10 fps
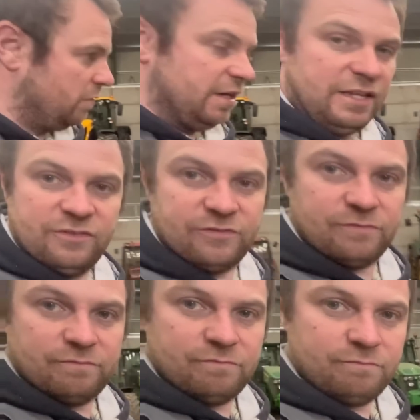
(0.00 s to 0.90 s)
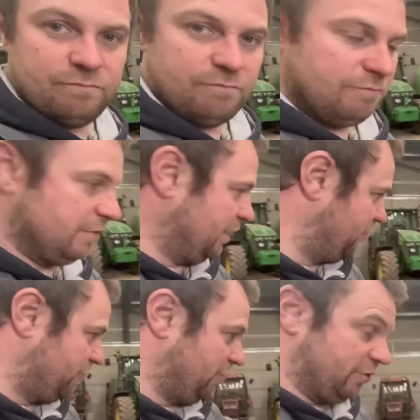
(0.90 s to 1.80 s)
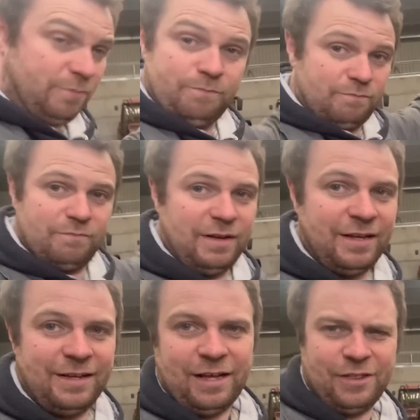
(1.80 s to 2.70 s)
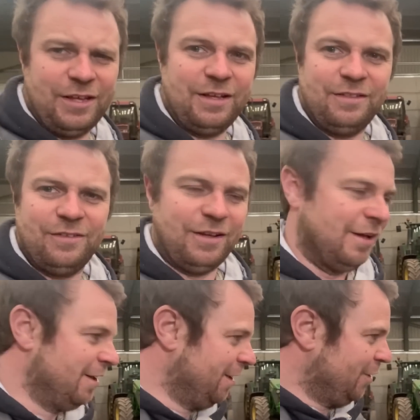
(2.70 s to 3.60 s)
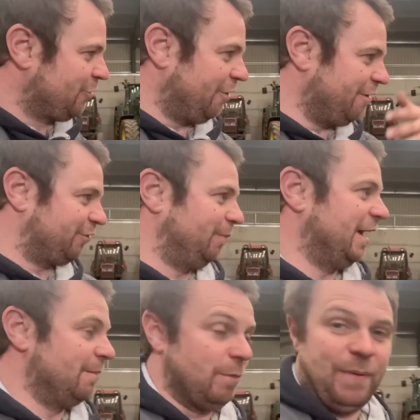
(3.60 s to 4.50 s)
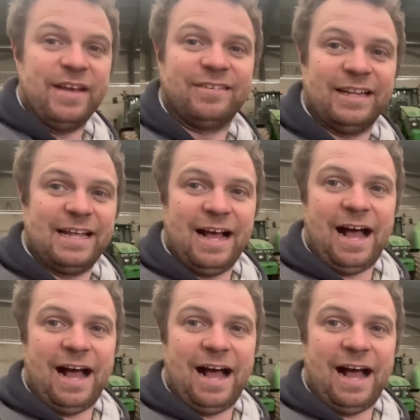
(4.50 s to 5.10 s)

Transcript: it's a, I think, I'm trying to explain it, but basically,